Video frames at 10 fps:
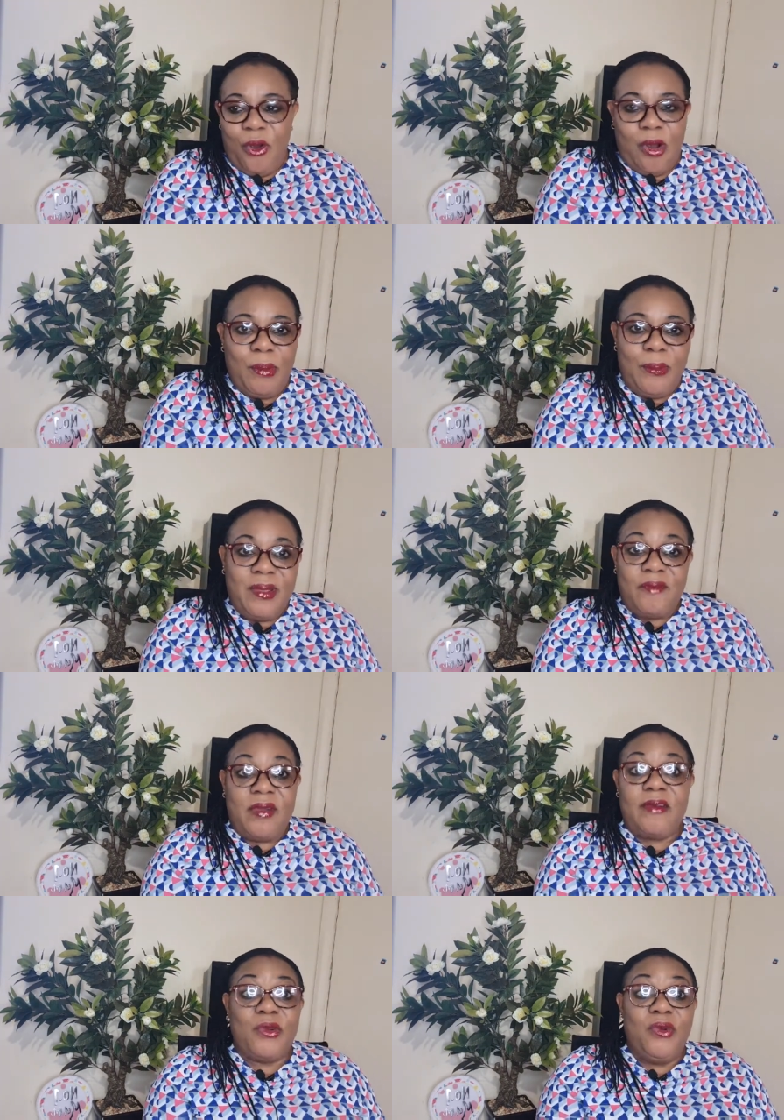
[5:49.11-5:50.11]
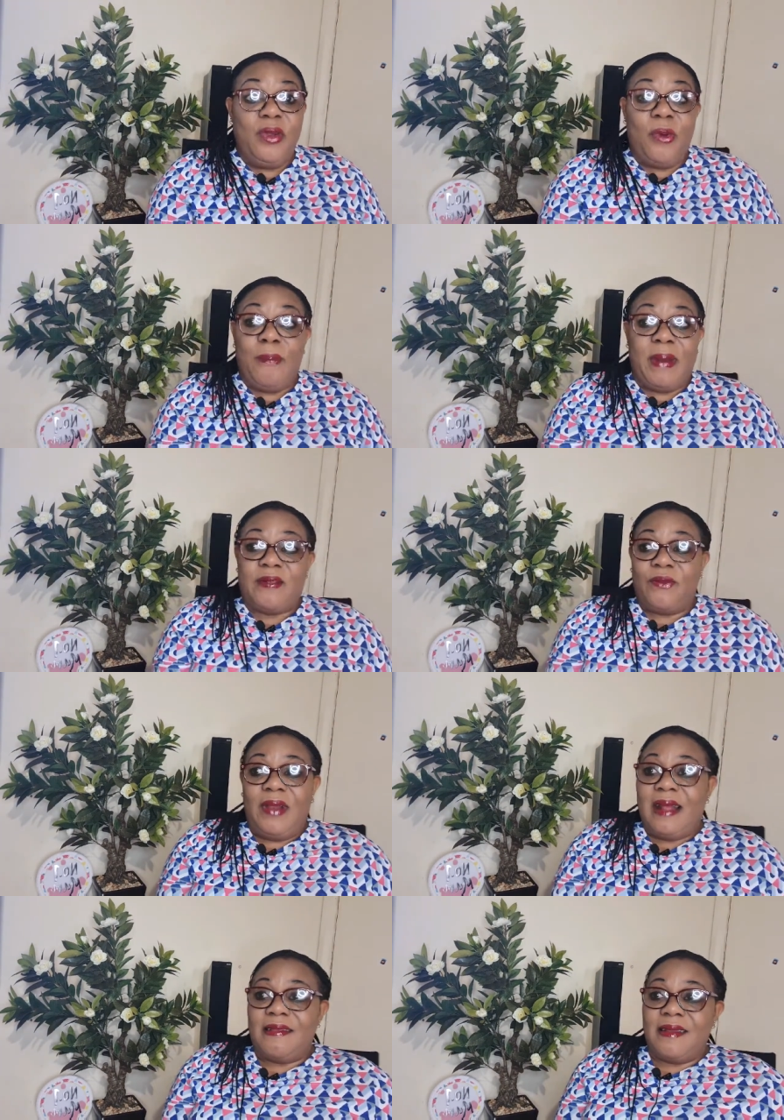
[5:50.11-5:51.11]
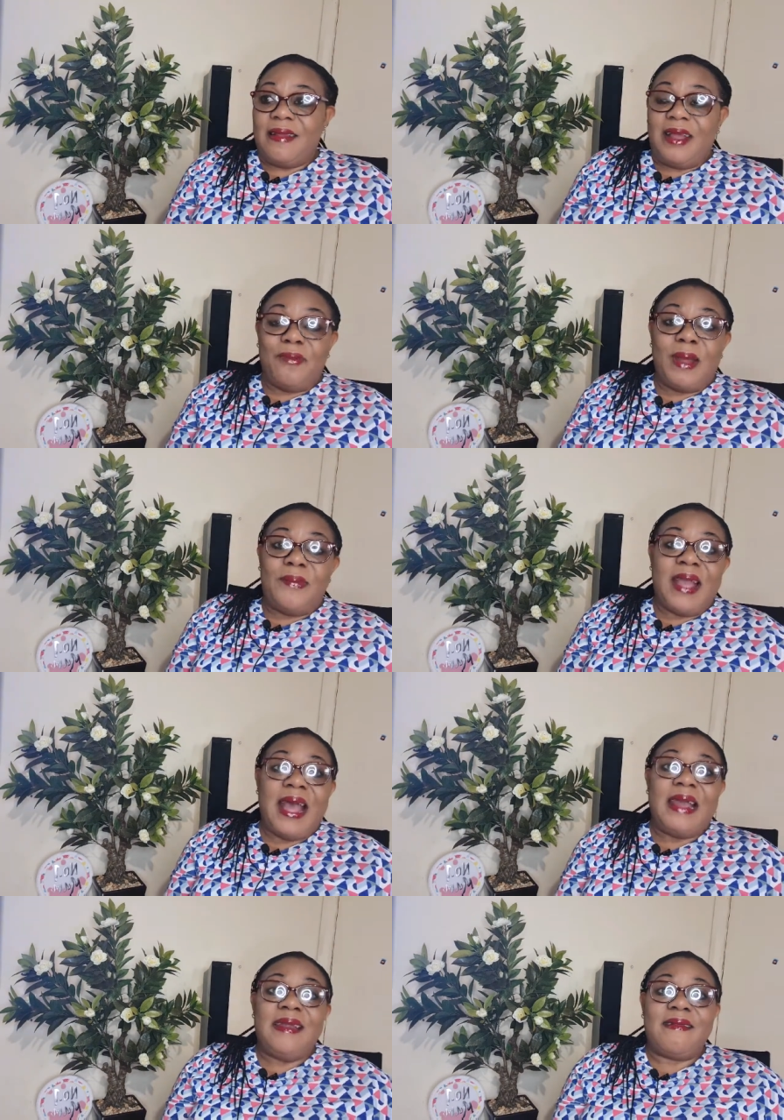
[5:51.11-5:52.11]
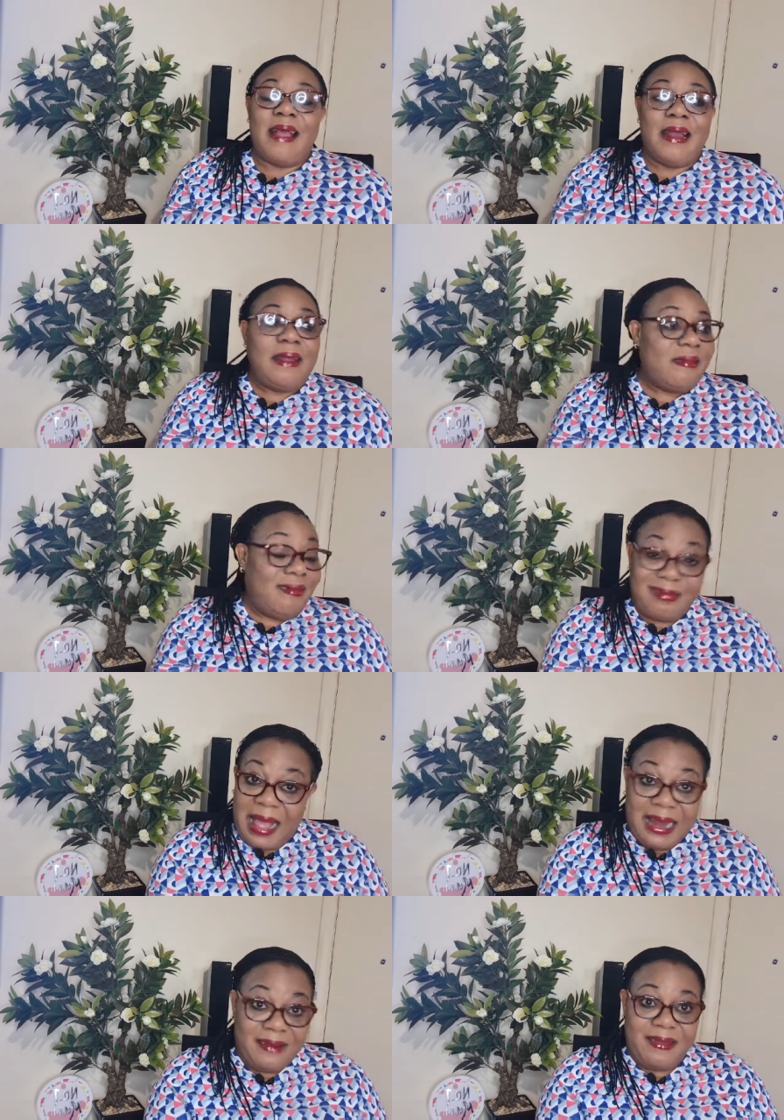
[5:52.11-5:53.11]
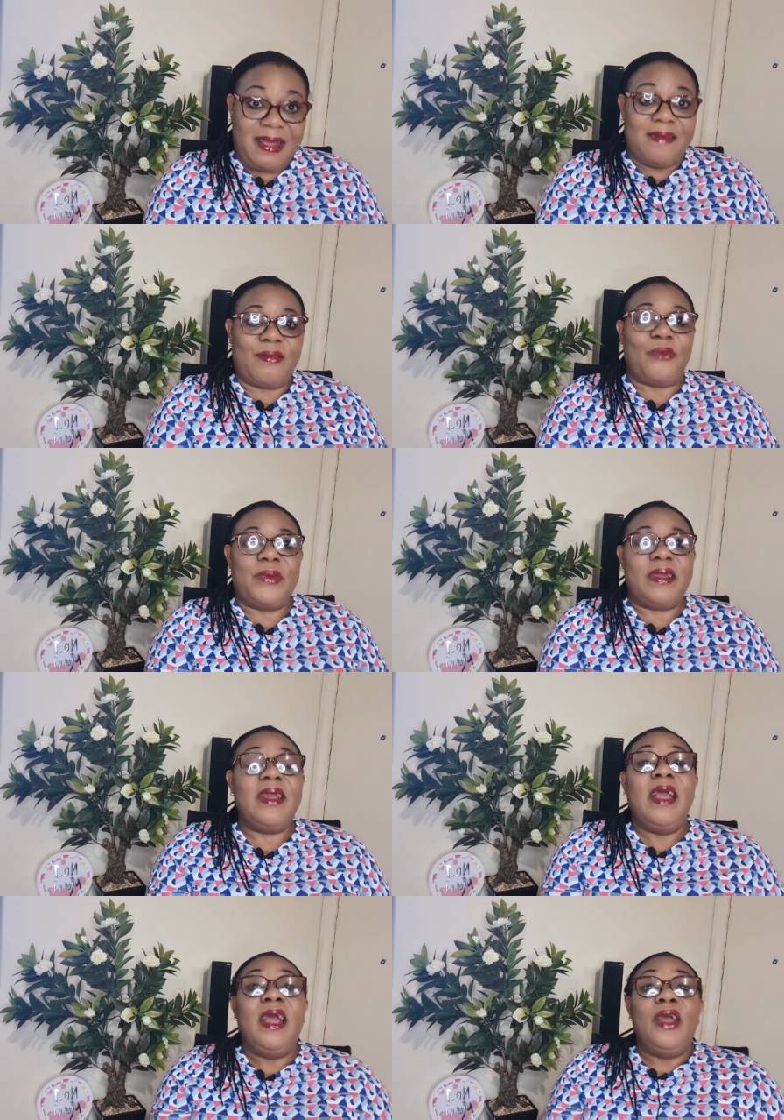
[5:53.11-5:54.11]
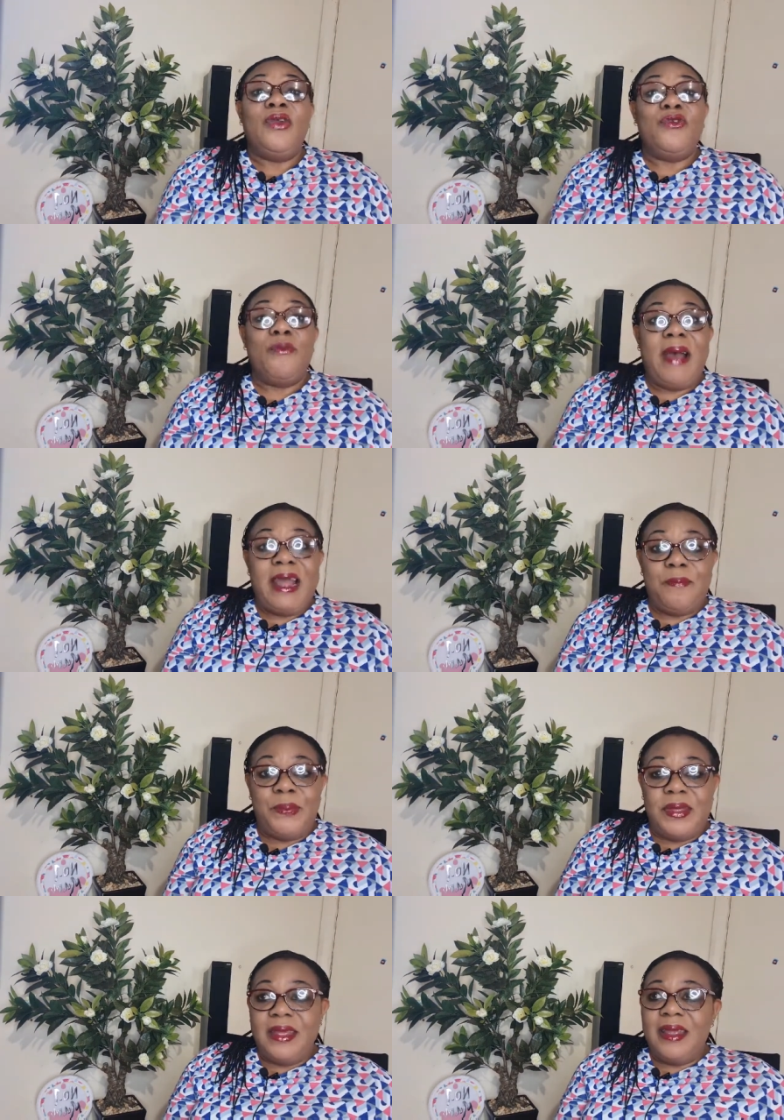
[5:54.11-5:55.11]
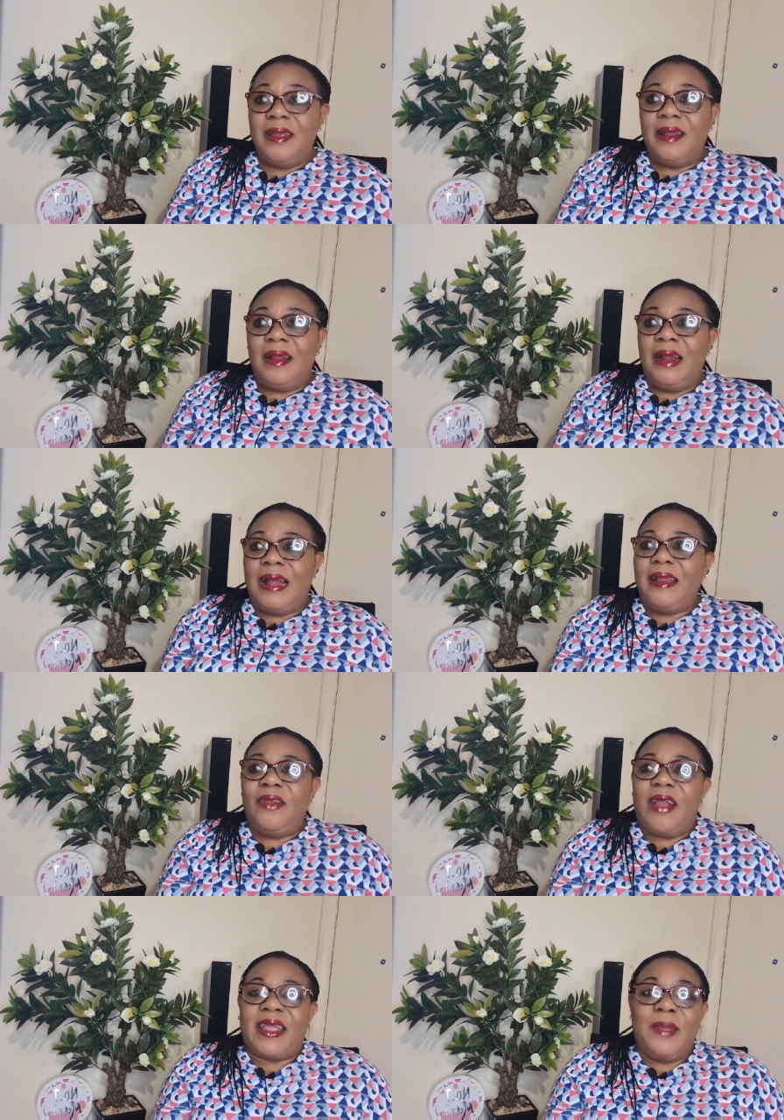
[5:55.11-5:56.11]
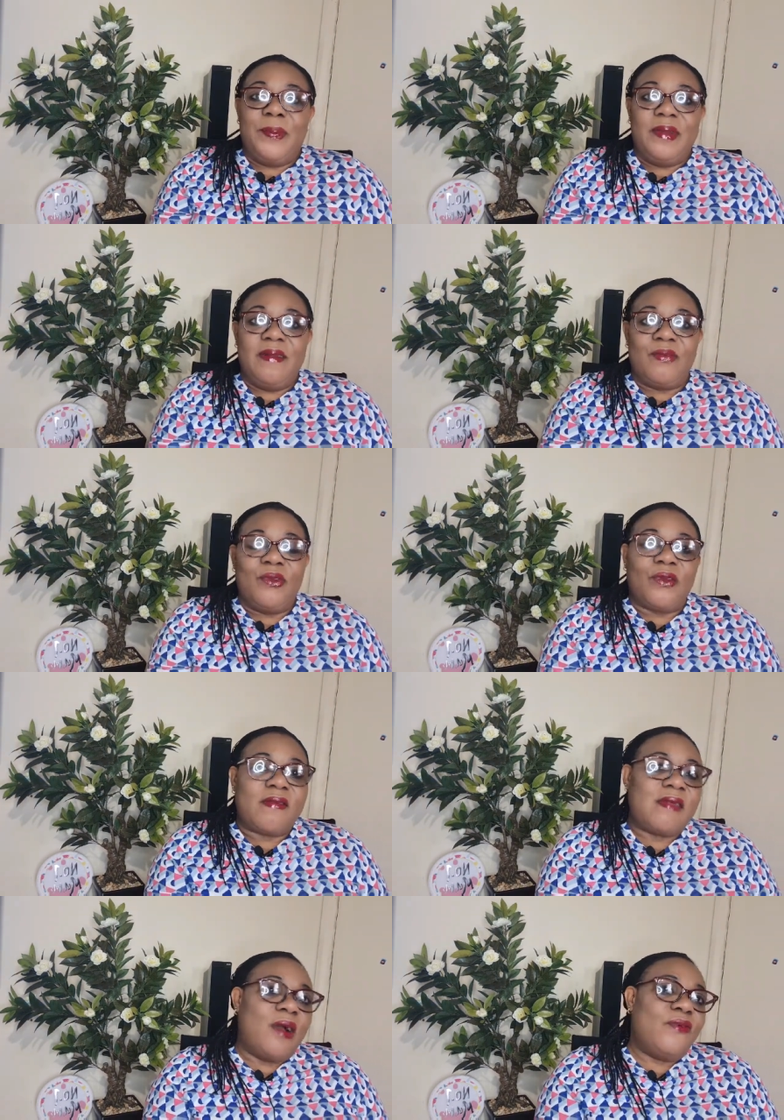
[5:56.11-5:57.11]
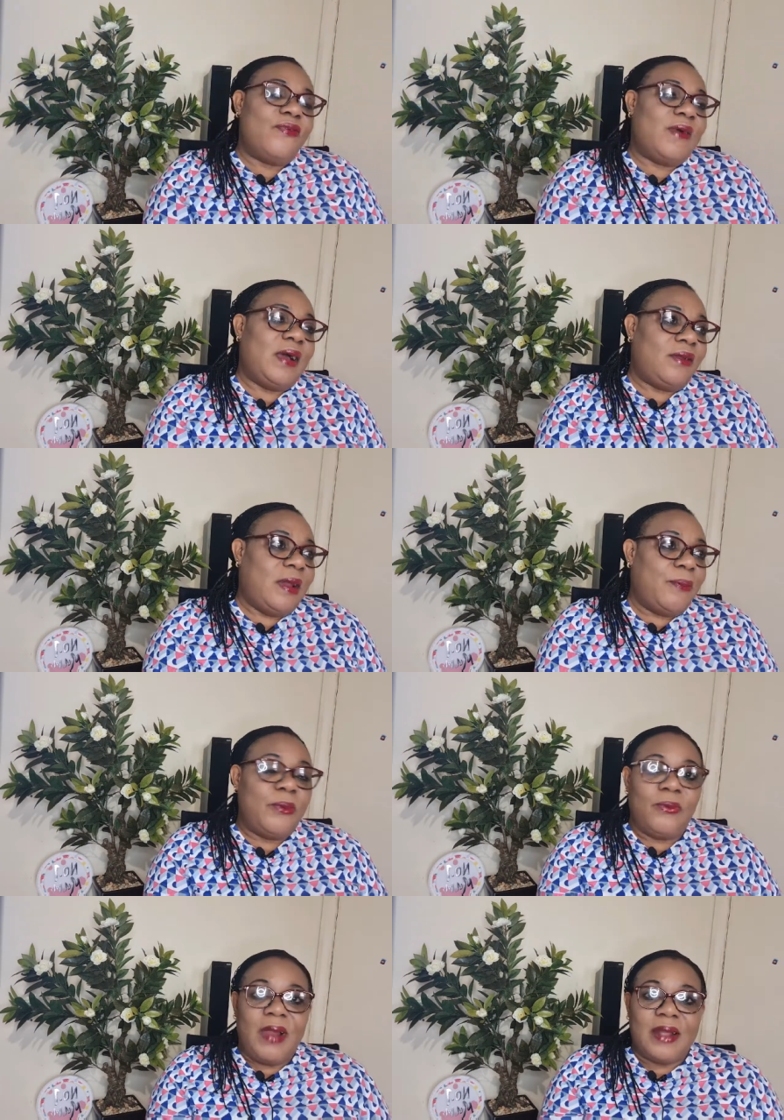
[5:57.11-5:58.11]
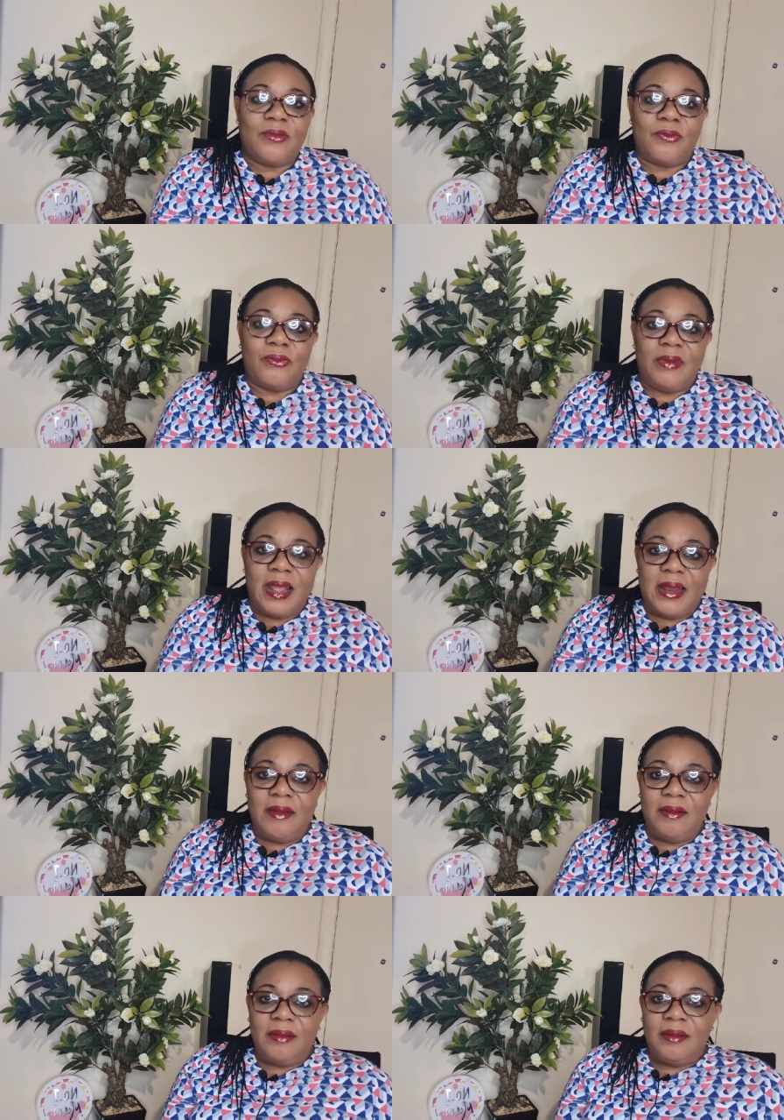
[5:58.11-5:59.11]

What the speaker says: Or maybe you're very good in one particular thing that you might be highly talented. Sorry, you might be, and then you are keeping it to yourself, and other people would like to learn